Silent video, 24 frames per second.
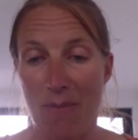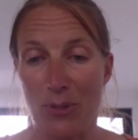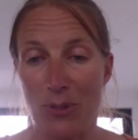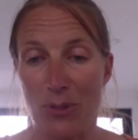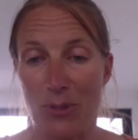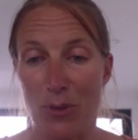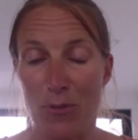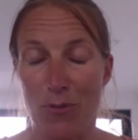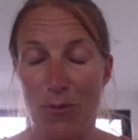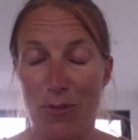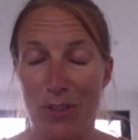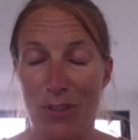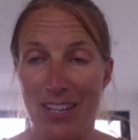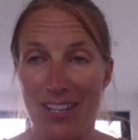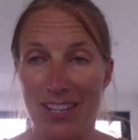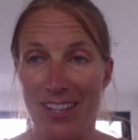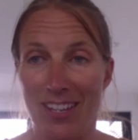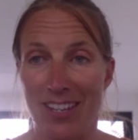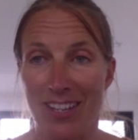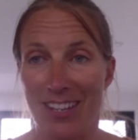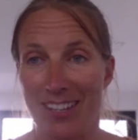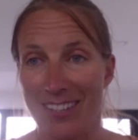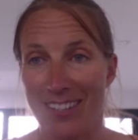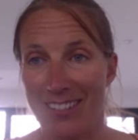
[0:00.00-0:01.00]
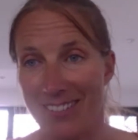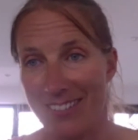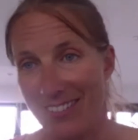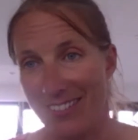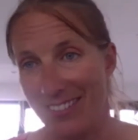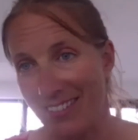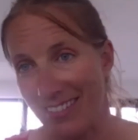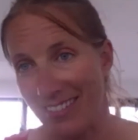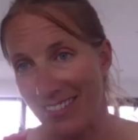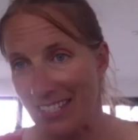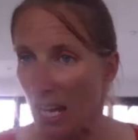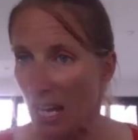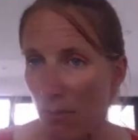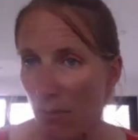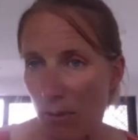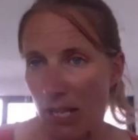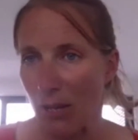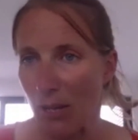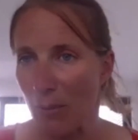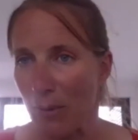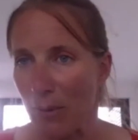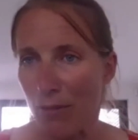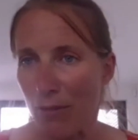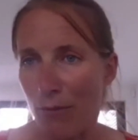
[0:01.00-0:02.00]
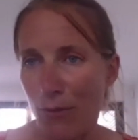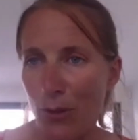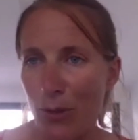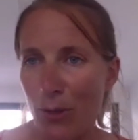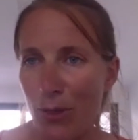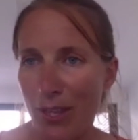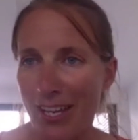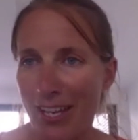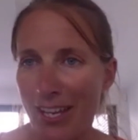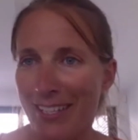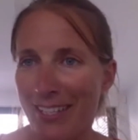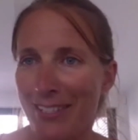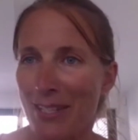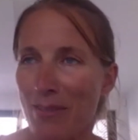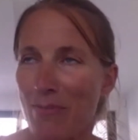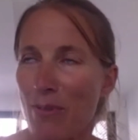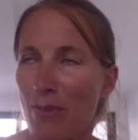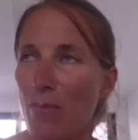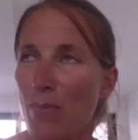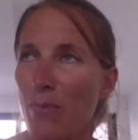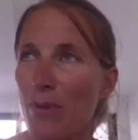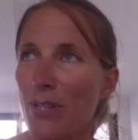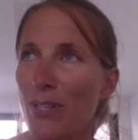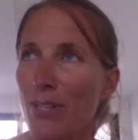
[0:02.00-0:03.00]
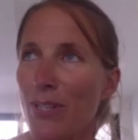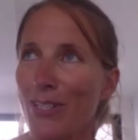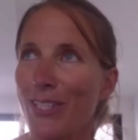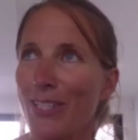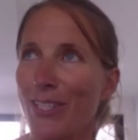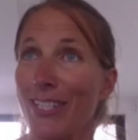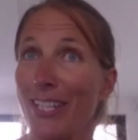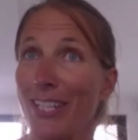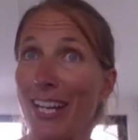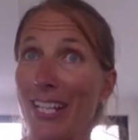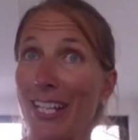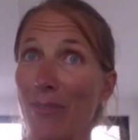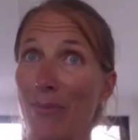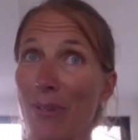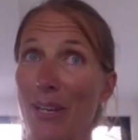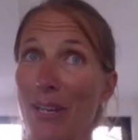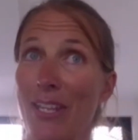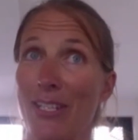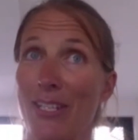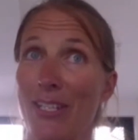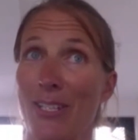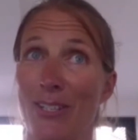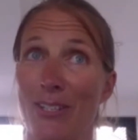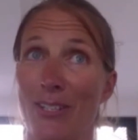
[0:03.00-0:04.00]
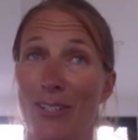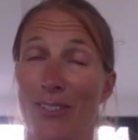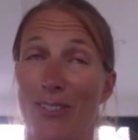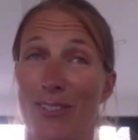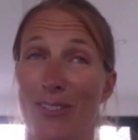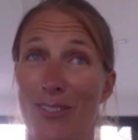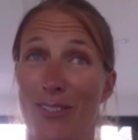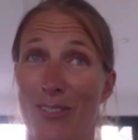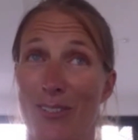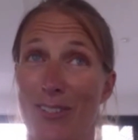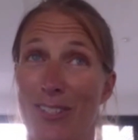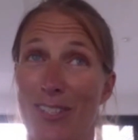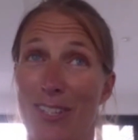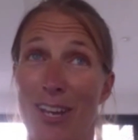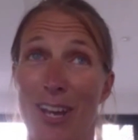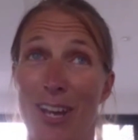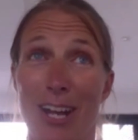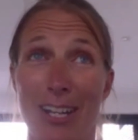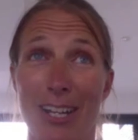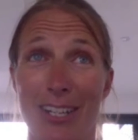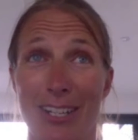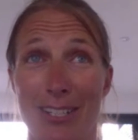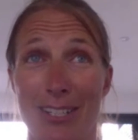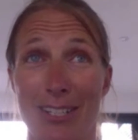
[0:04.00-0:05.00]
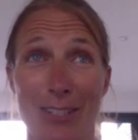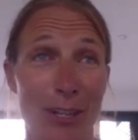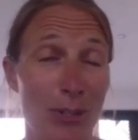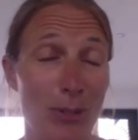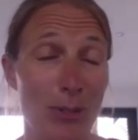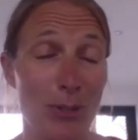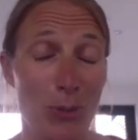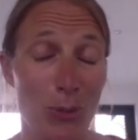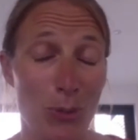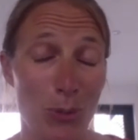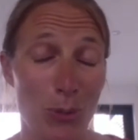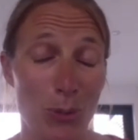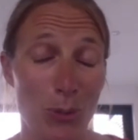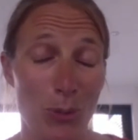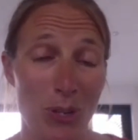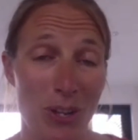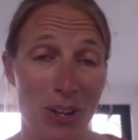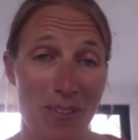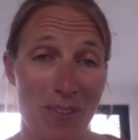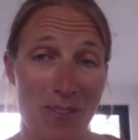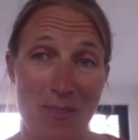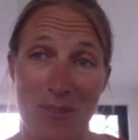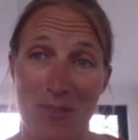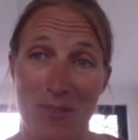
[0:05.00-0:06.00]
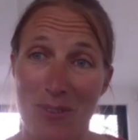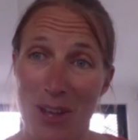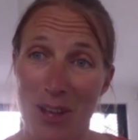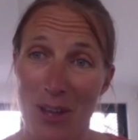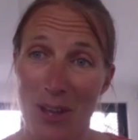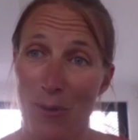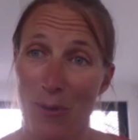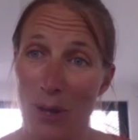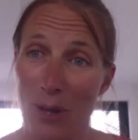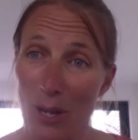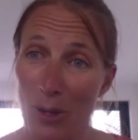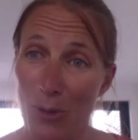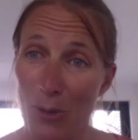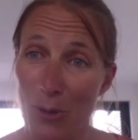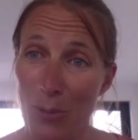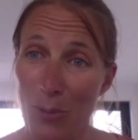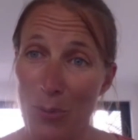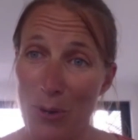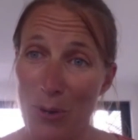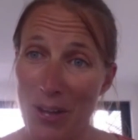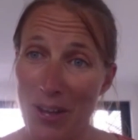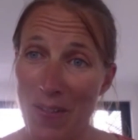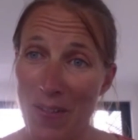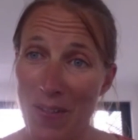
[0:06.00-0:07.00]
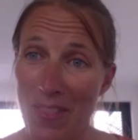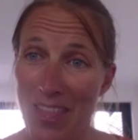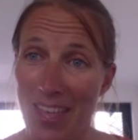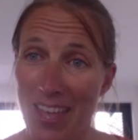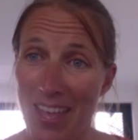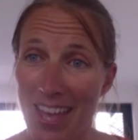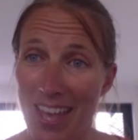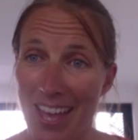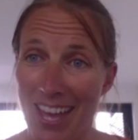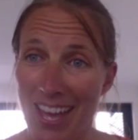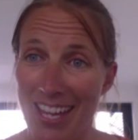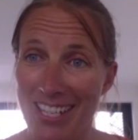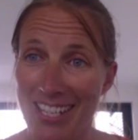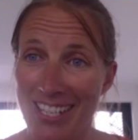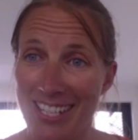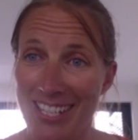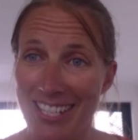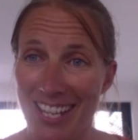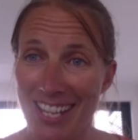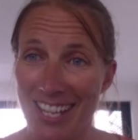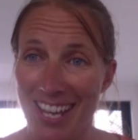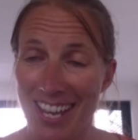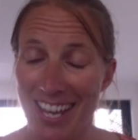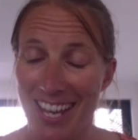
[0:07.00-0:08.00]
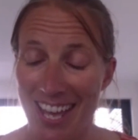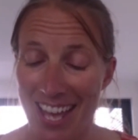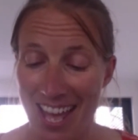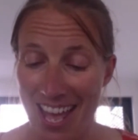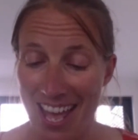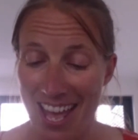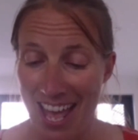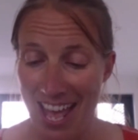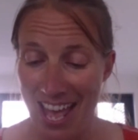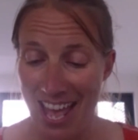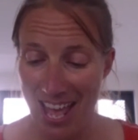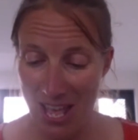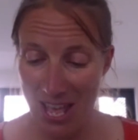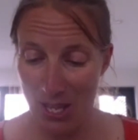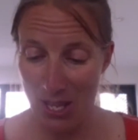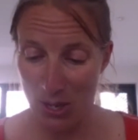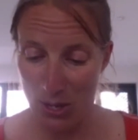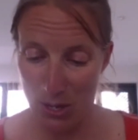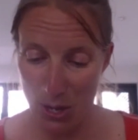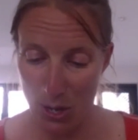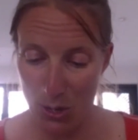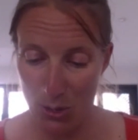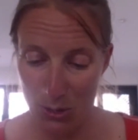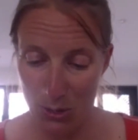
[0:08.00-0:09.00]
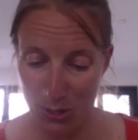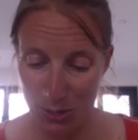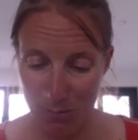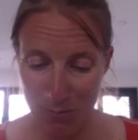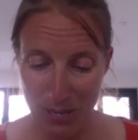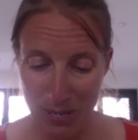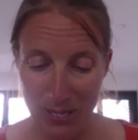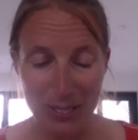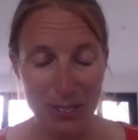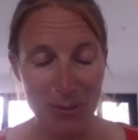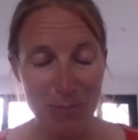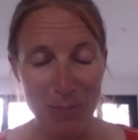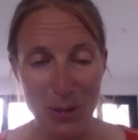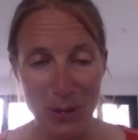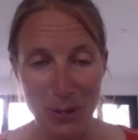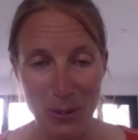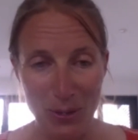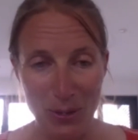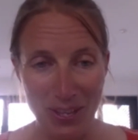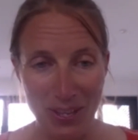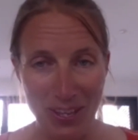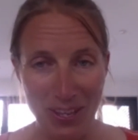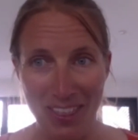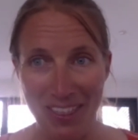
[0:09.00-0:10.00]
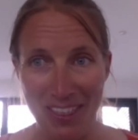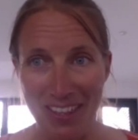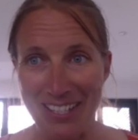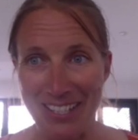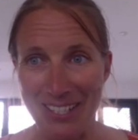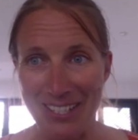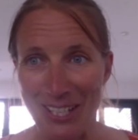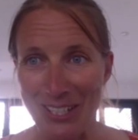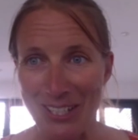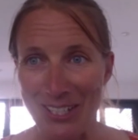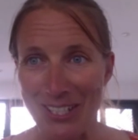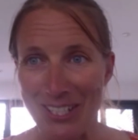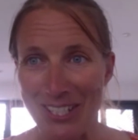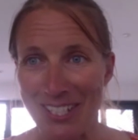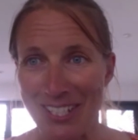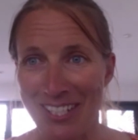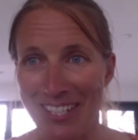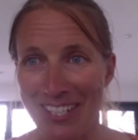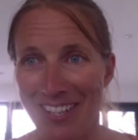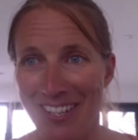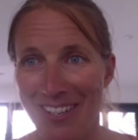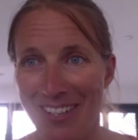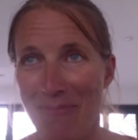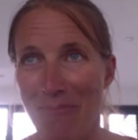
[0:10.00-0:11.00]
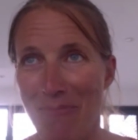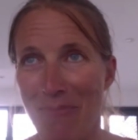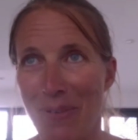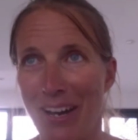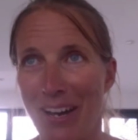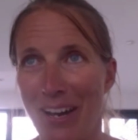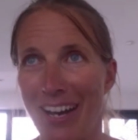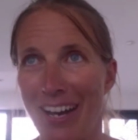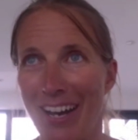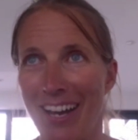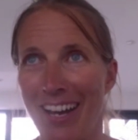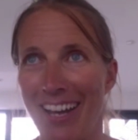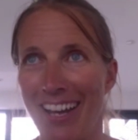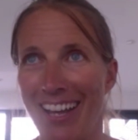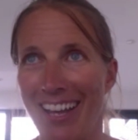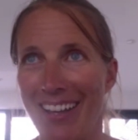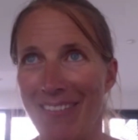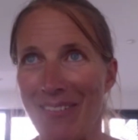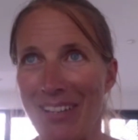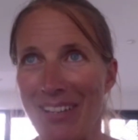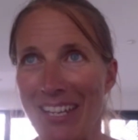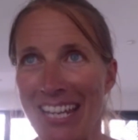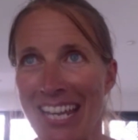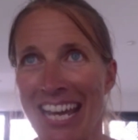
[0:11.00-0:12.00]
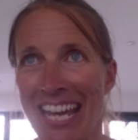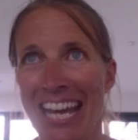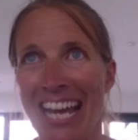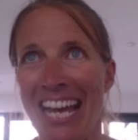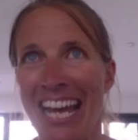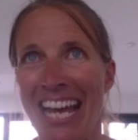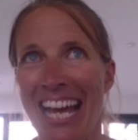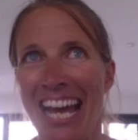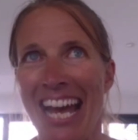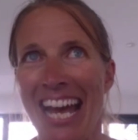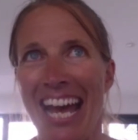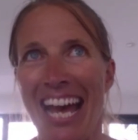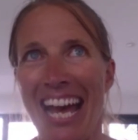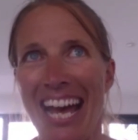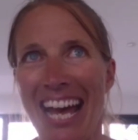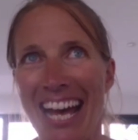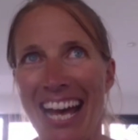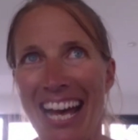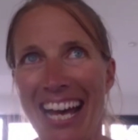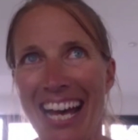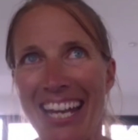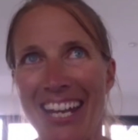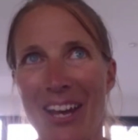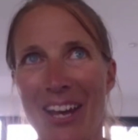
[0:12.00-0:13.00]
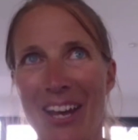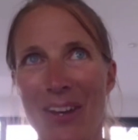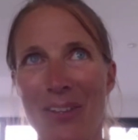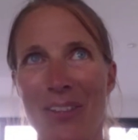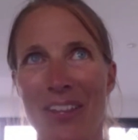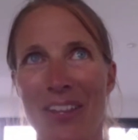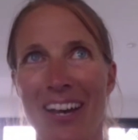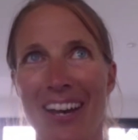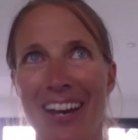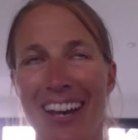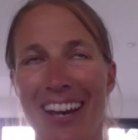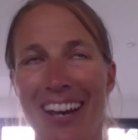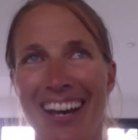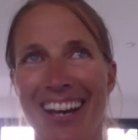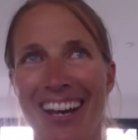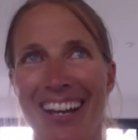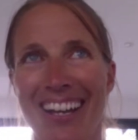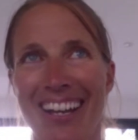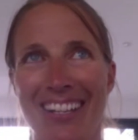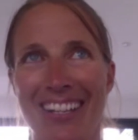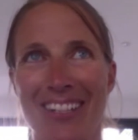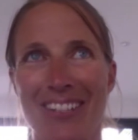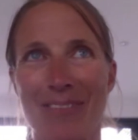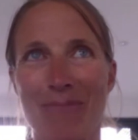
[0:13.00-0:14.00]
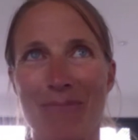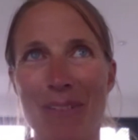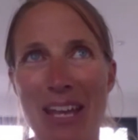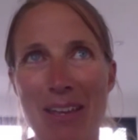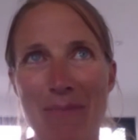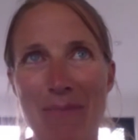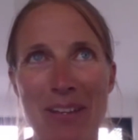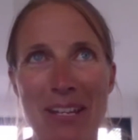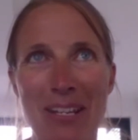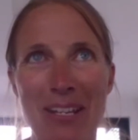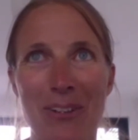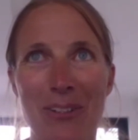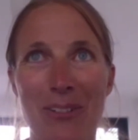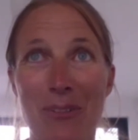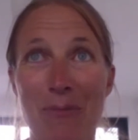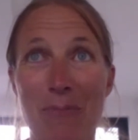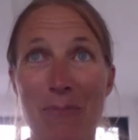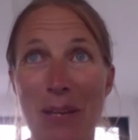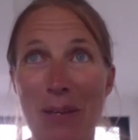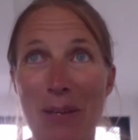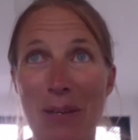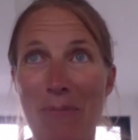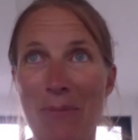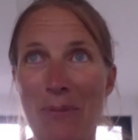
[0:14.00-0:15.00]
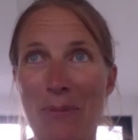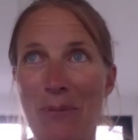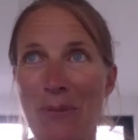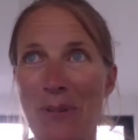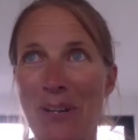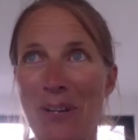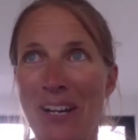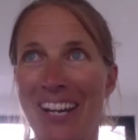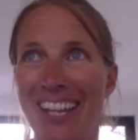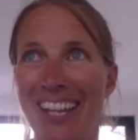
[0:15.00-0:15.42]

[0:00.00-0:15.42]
sort of dabbling with a few things at the moment, just deciding whether to turn a total corner and go quite corporate and go to the big smoke that is London. But I mean, I know that maybe lots of people,